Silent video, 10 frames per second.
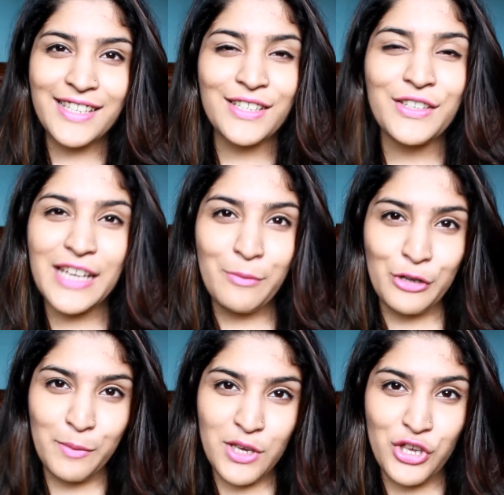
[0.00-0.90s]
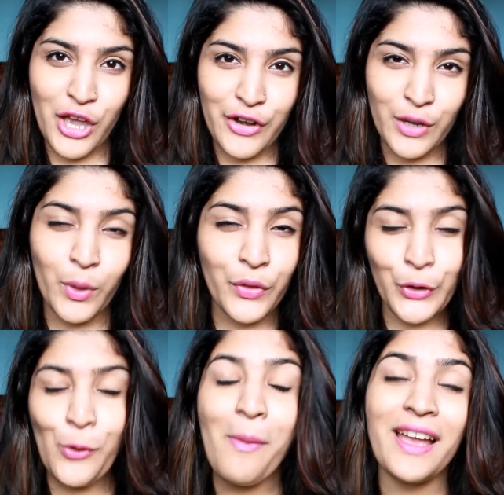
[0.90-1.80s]
So today I'm going to be sharing with
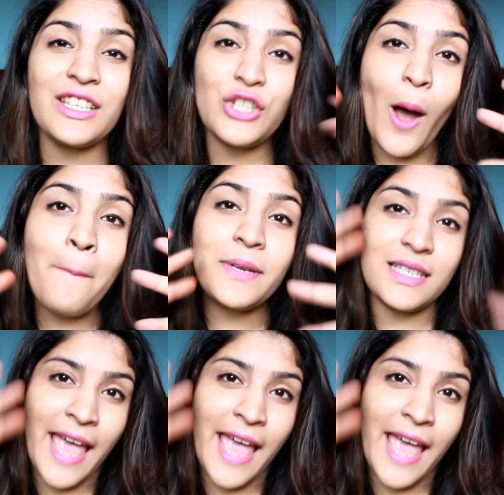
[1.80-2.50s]
you my top